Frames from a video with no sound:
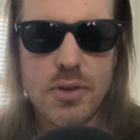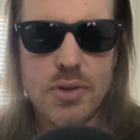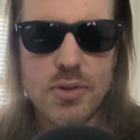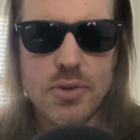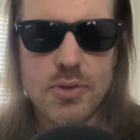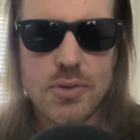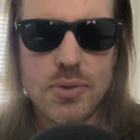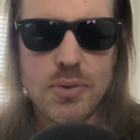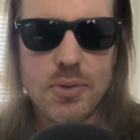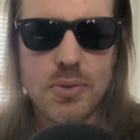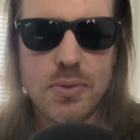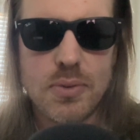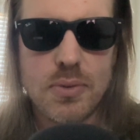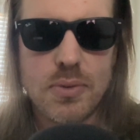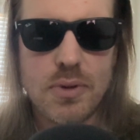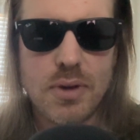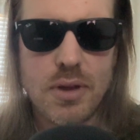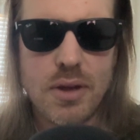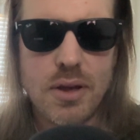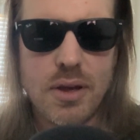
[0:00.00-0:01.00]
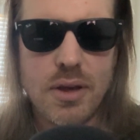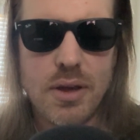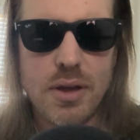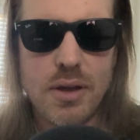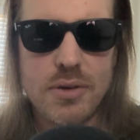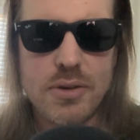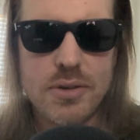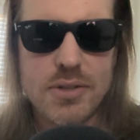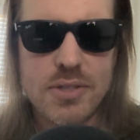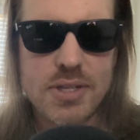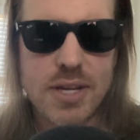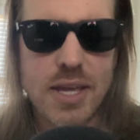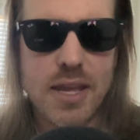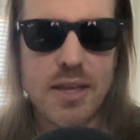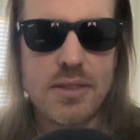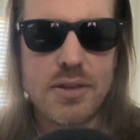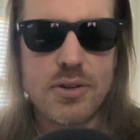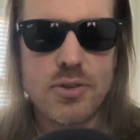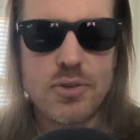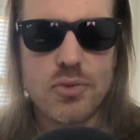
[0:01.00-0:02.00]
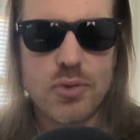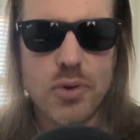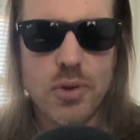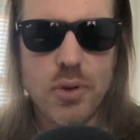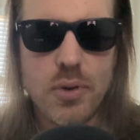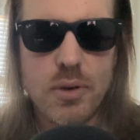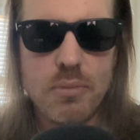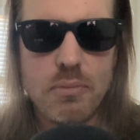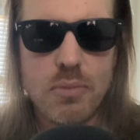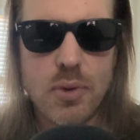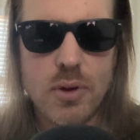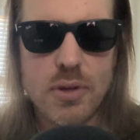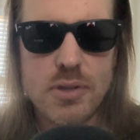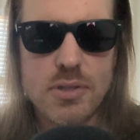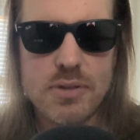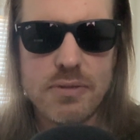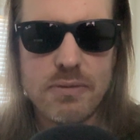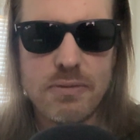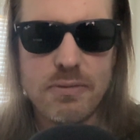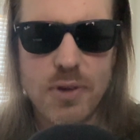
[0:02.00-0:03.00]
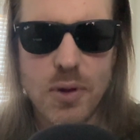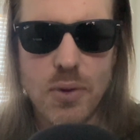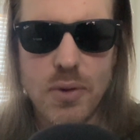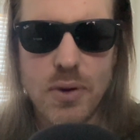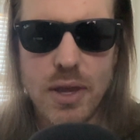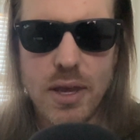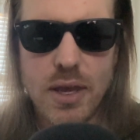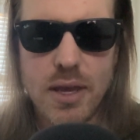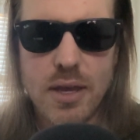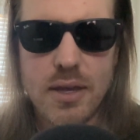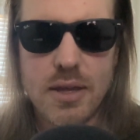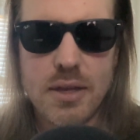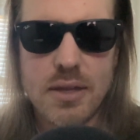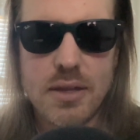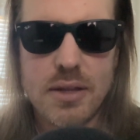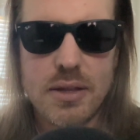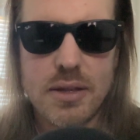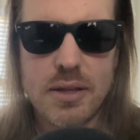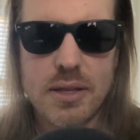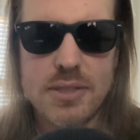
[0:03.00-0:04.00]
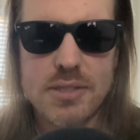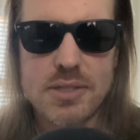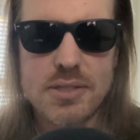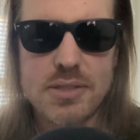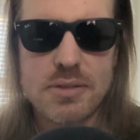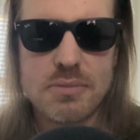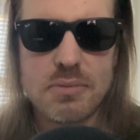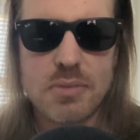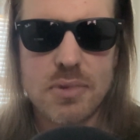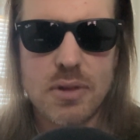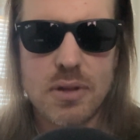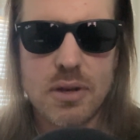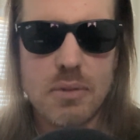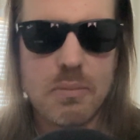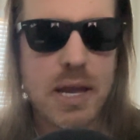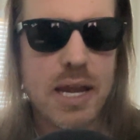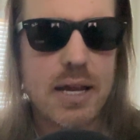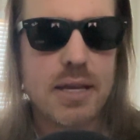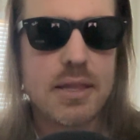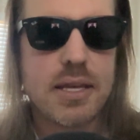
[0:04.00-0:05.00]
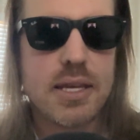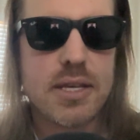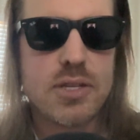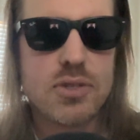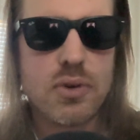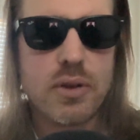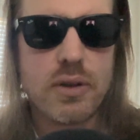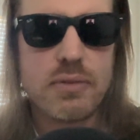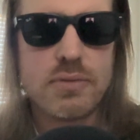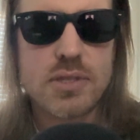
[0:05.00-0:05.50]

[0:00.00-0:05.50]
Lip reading: To understand the true importance of voting, let's look back at the history of